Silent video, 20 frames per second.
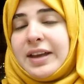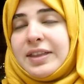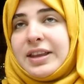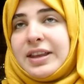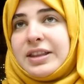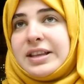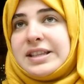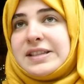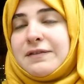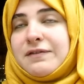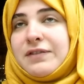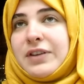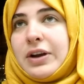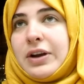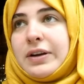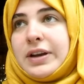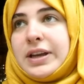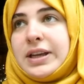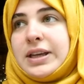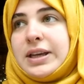I think that's a
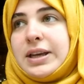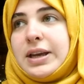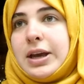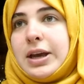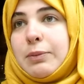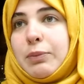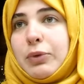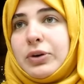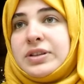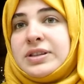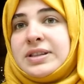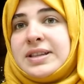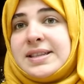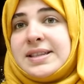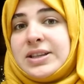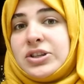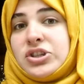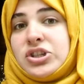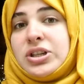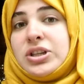very important
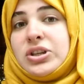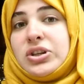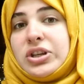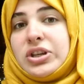decision